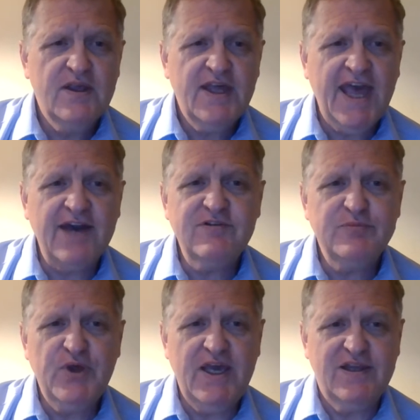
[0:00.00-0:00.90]
have it
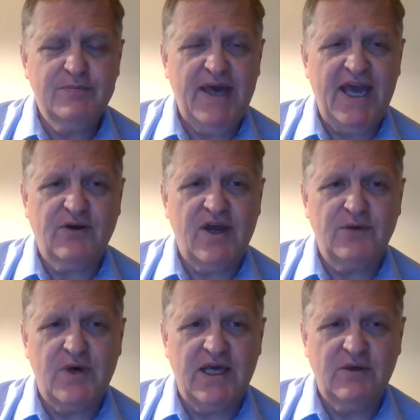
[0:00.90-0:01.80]
playing in the background
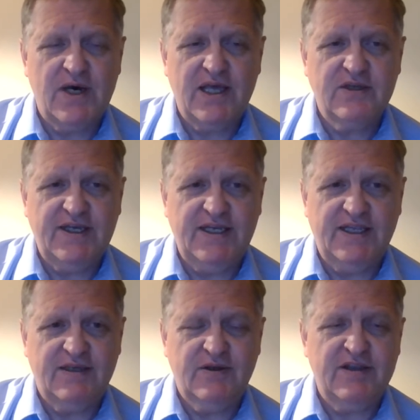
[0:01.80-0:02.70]
while you're
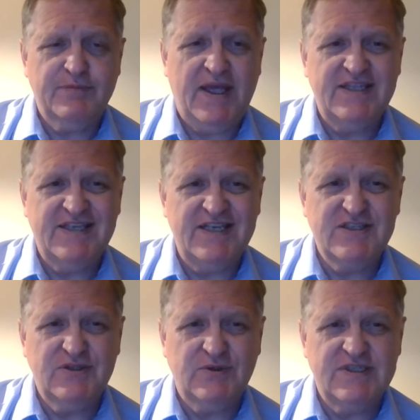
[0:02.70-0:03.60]
eating. You don't have to pay attention
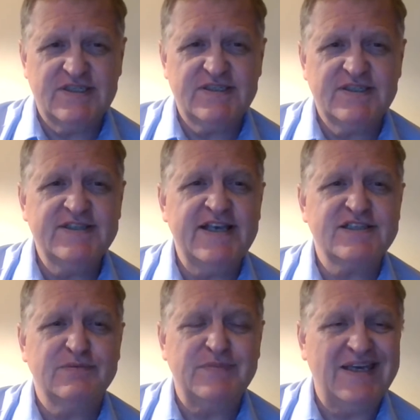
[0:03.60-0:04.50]
to it. This has
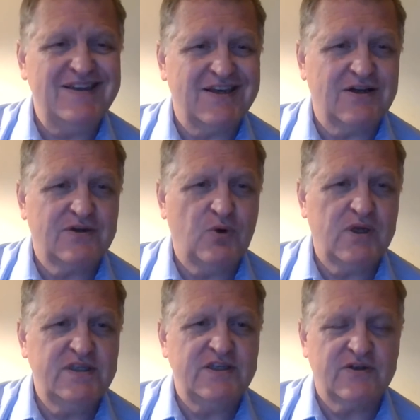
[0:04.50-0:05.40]
to be there going
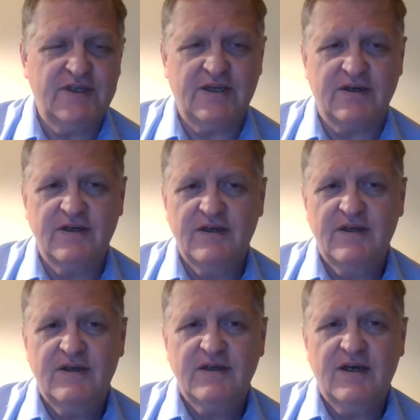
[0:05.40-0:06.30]
into your ear.
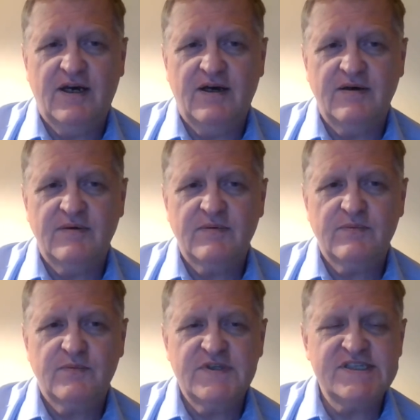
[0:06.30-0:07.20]

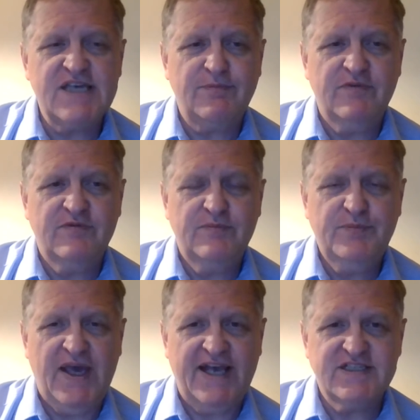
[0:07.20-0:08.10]
This type of
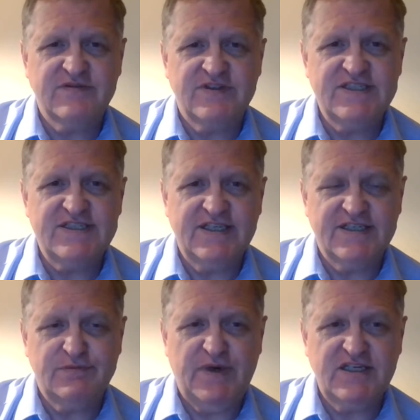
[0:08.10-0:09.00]
passive listening,
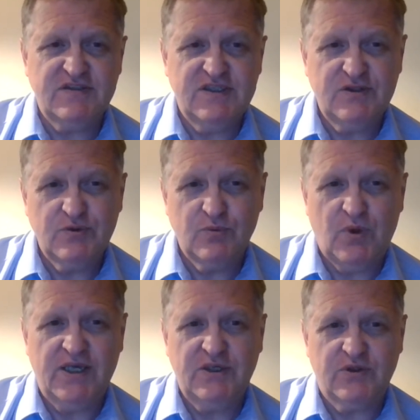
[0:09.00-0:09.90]
especially to
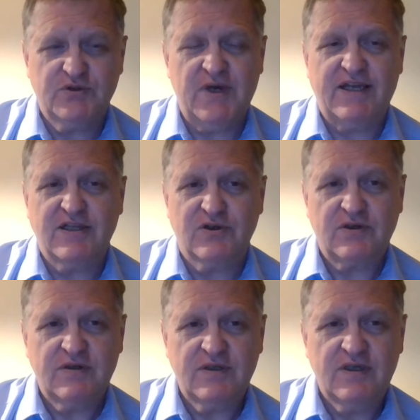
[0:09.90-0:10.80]
what you are trying to
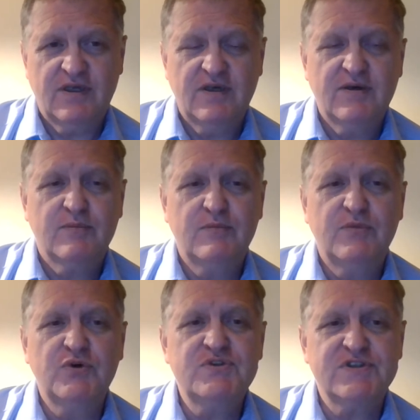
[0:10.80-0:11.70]
learn,
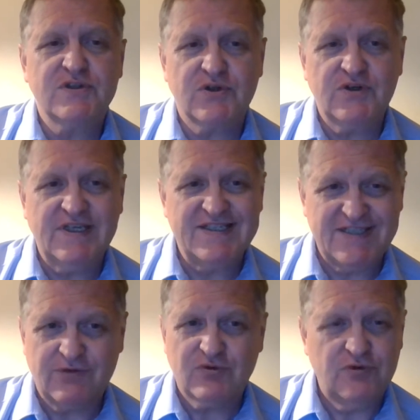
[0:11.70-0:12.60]
boosts the learning
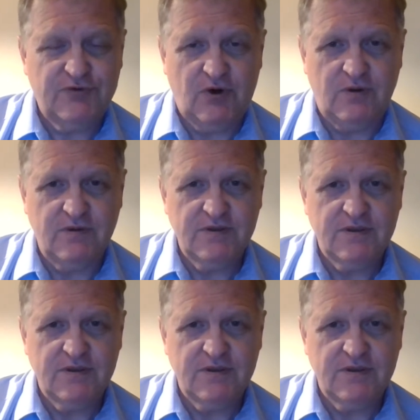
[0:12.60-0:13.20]
several fold